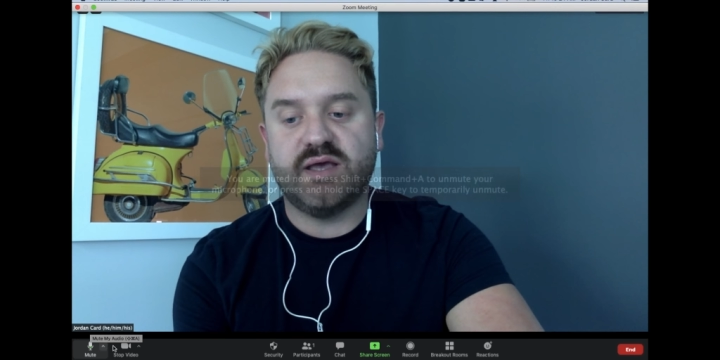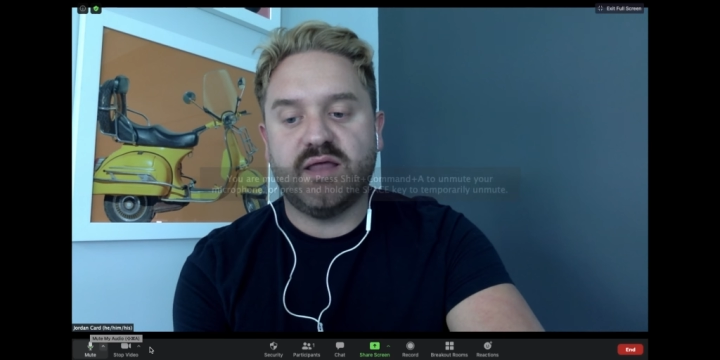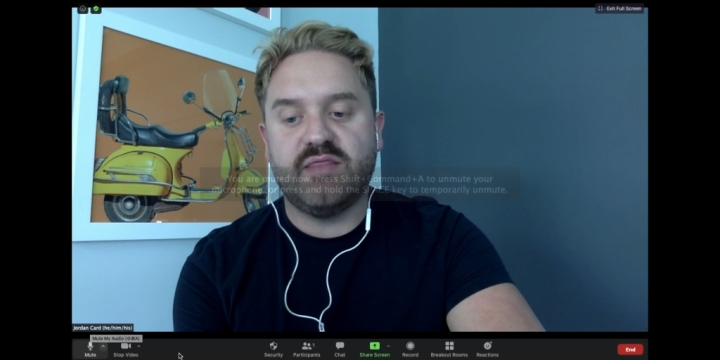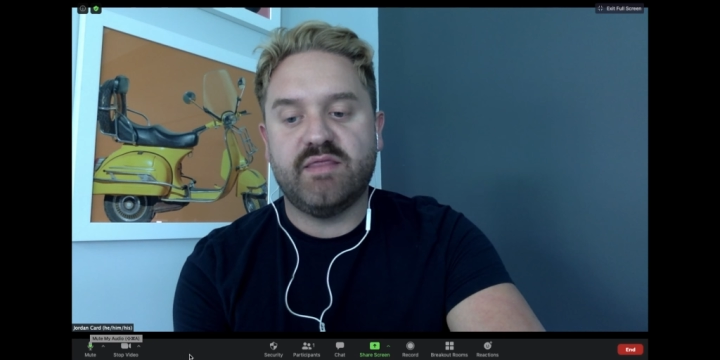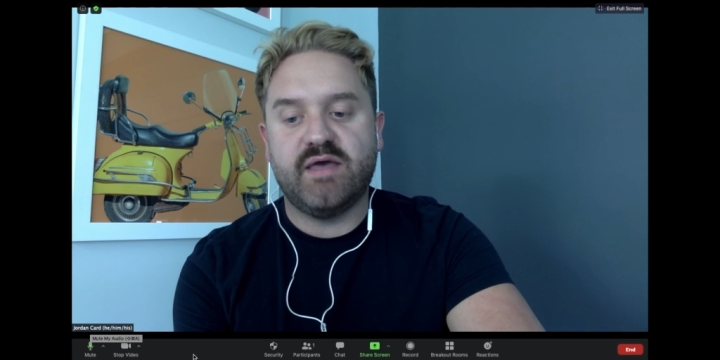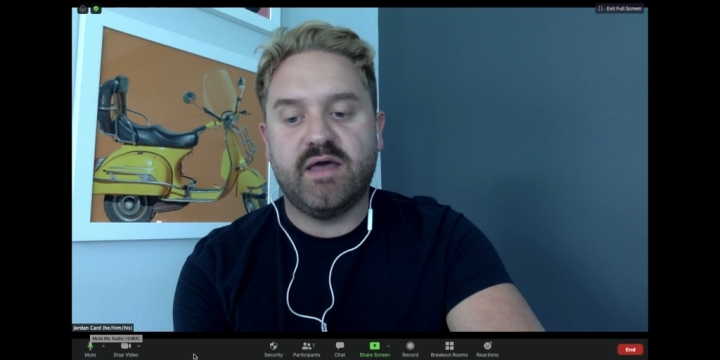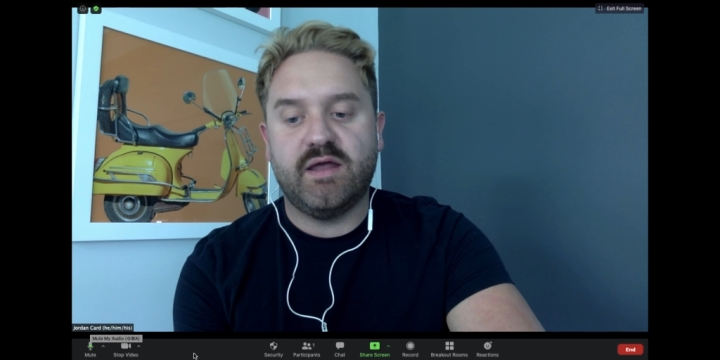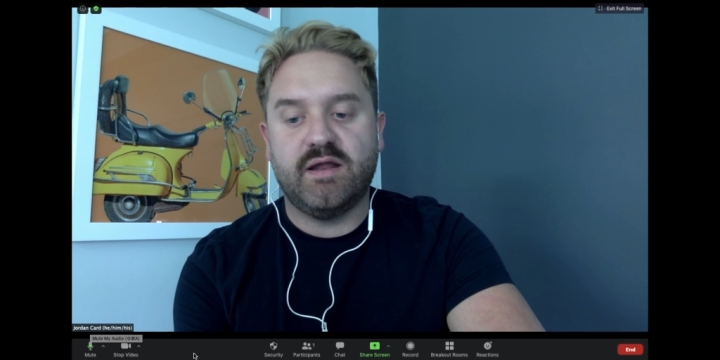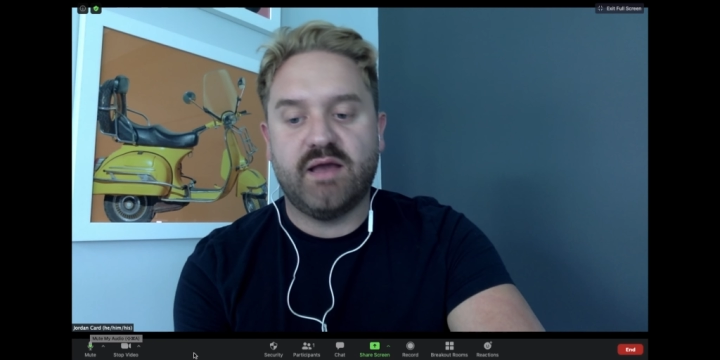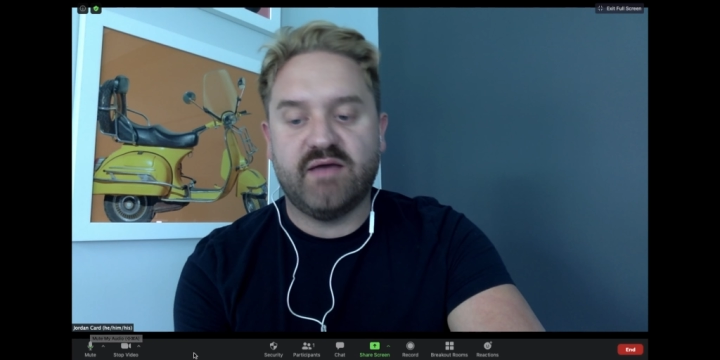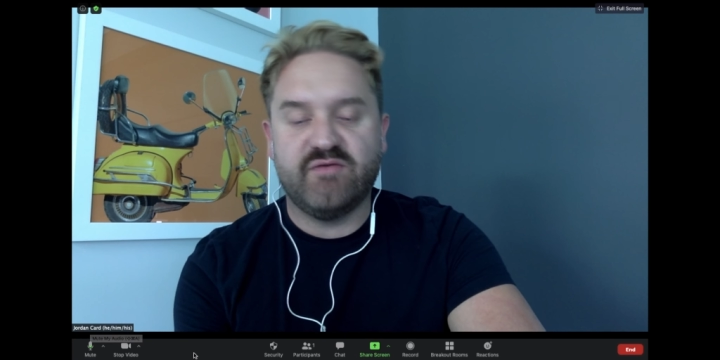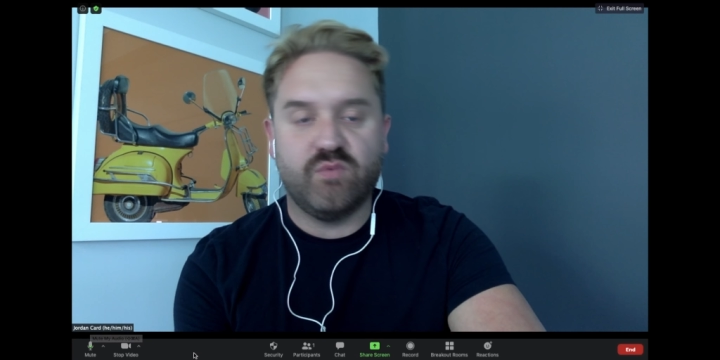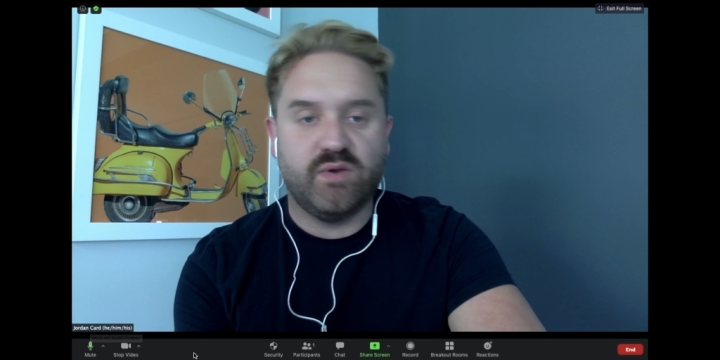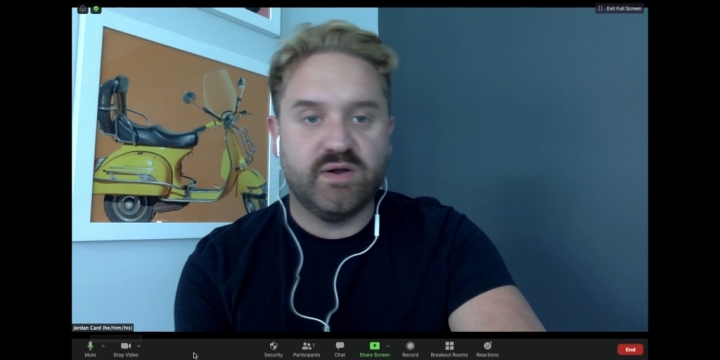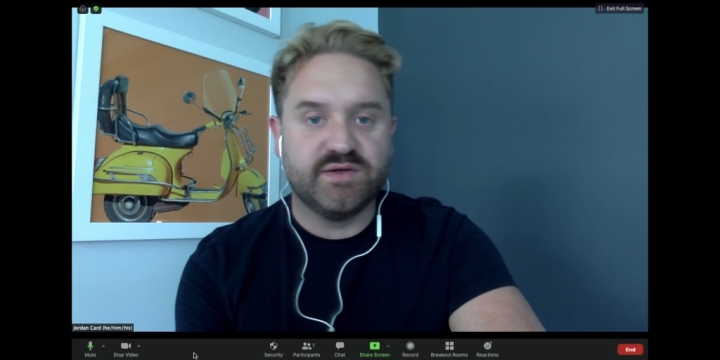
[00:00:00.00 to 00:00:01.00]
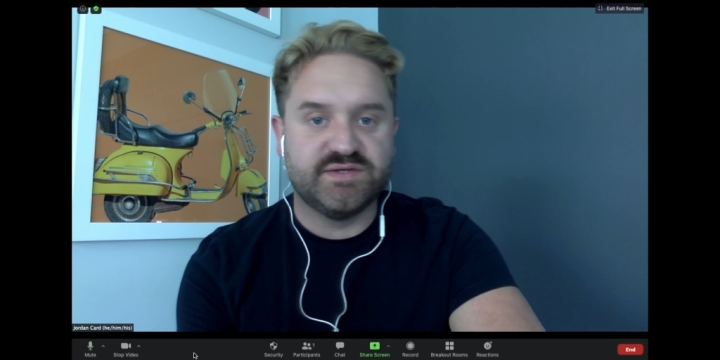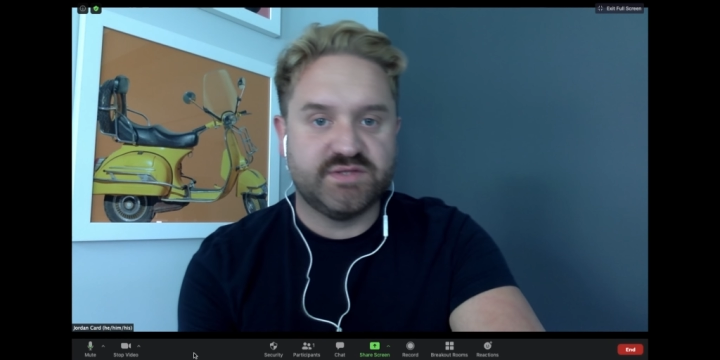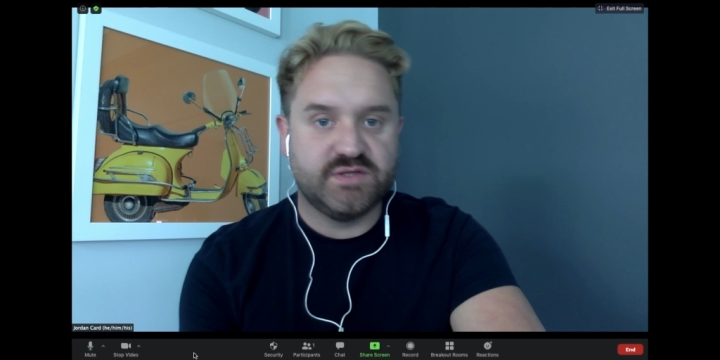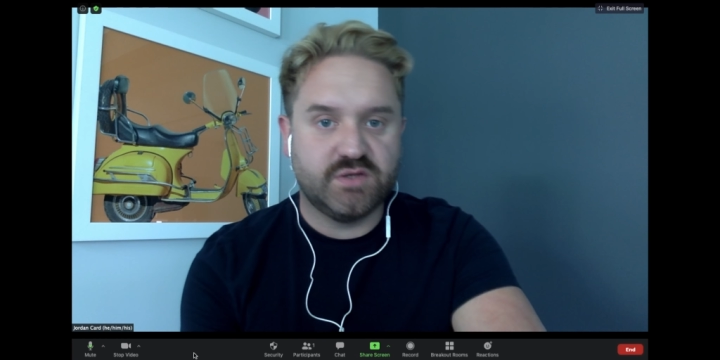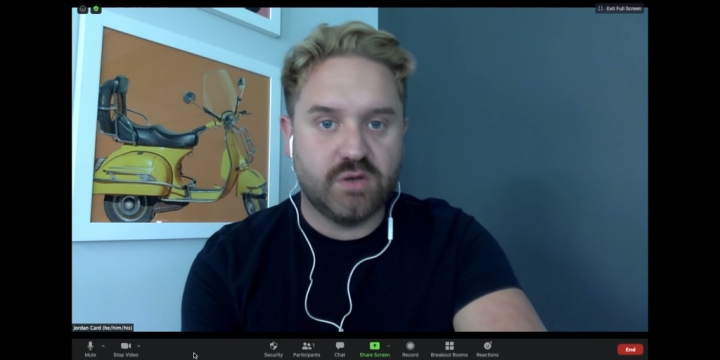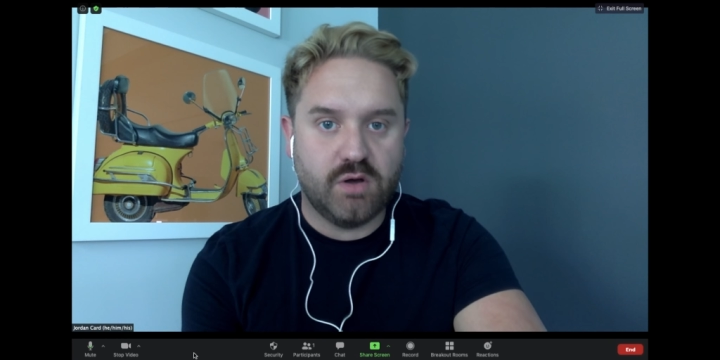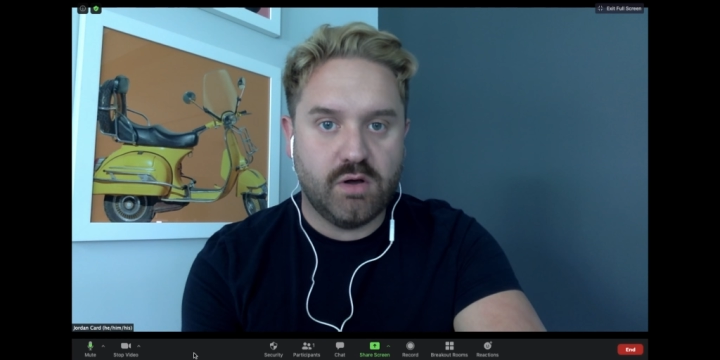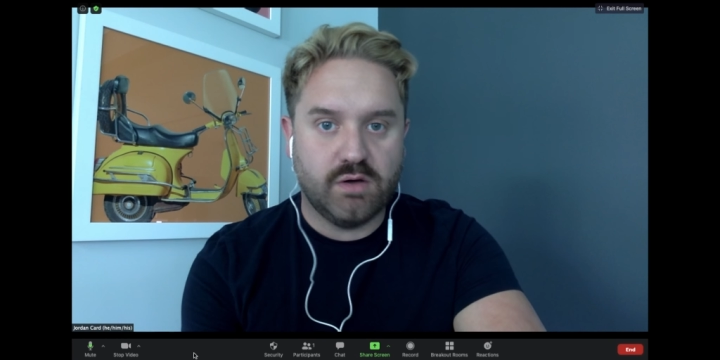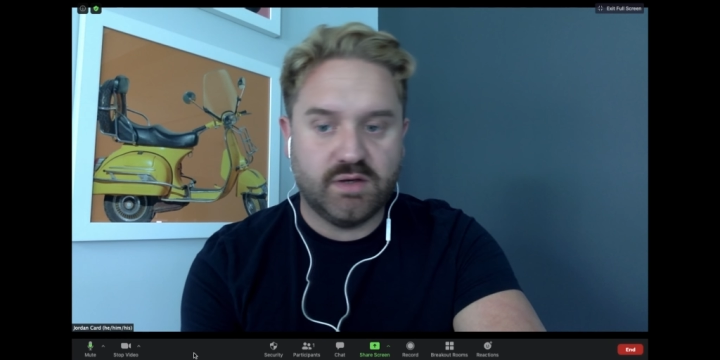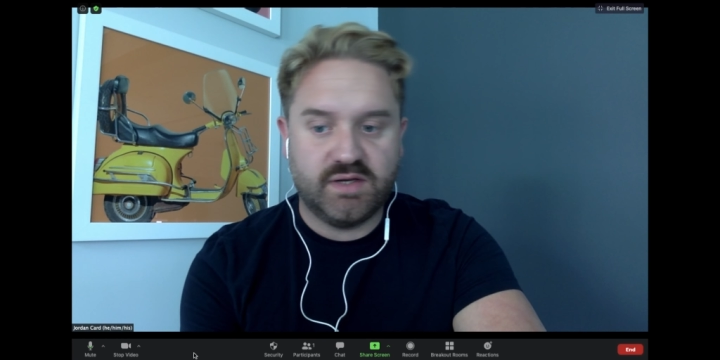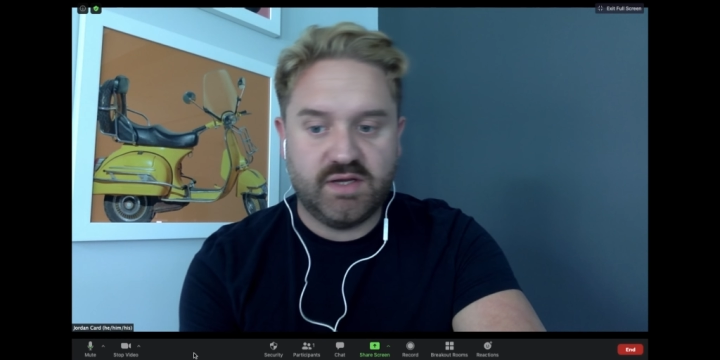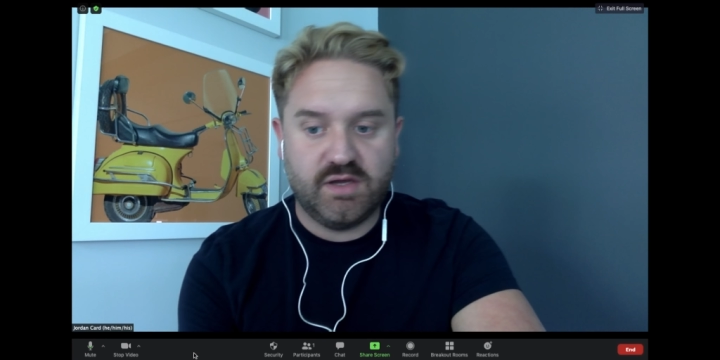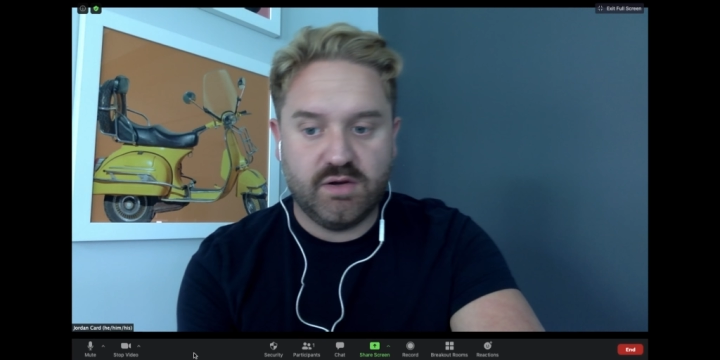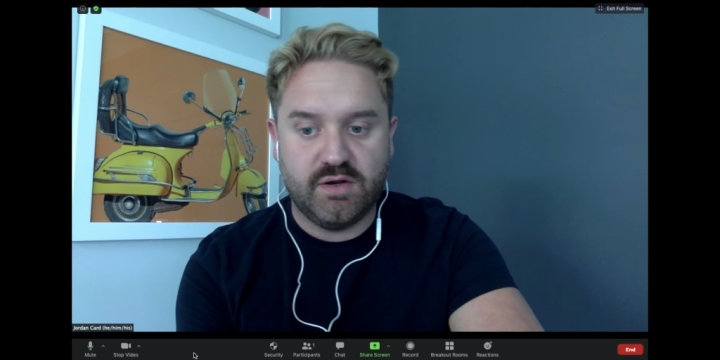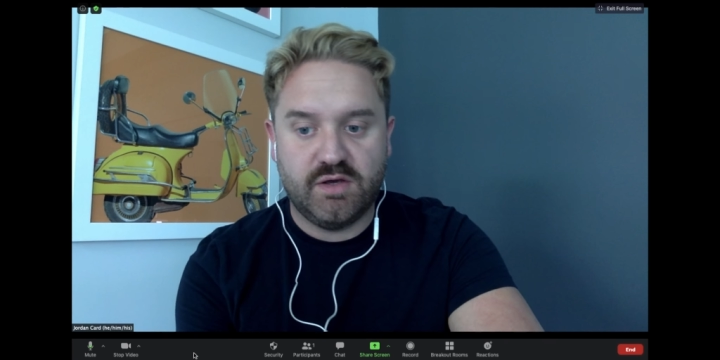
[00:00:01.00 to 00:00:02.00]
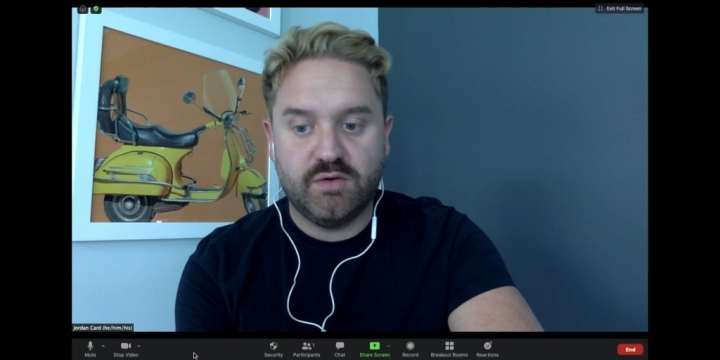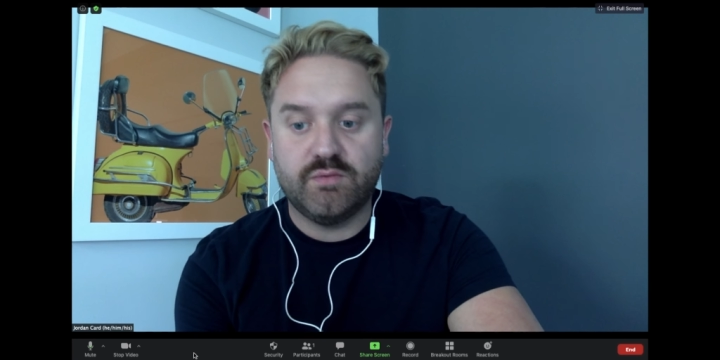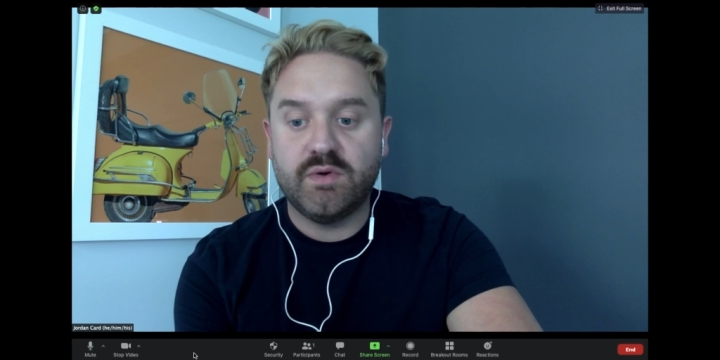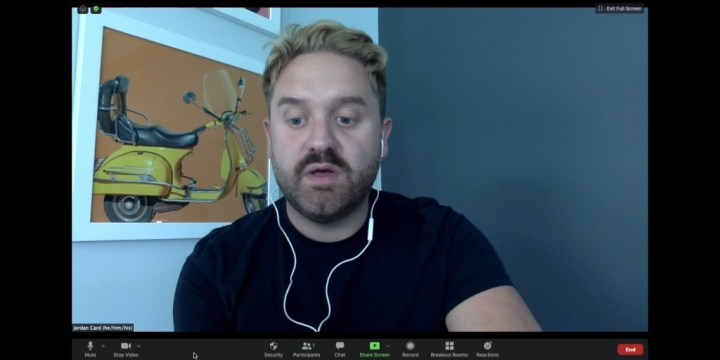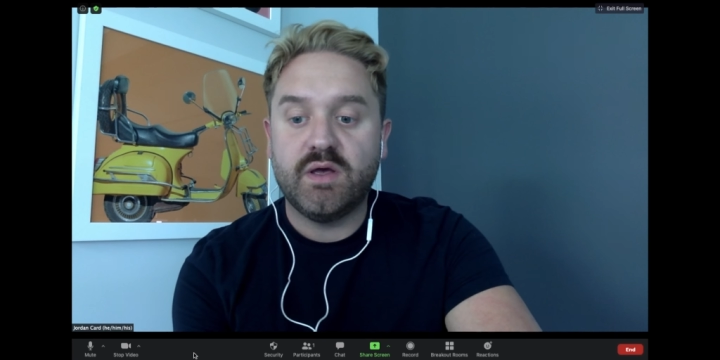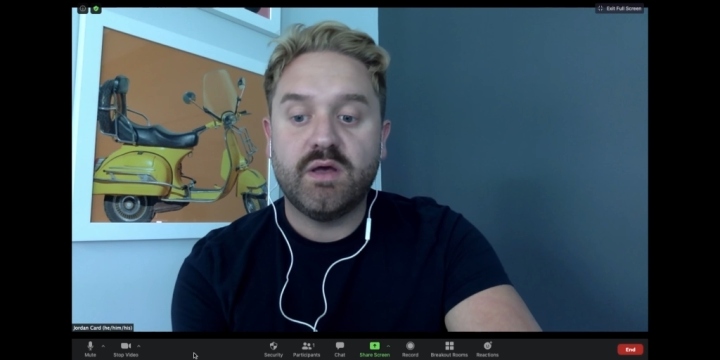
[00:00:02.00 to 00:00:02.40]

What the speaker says: and then everyone else on the call can hear you.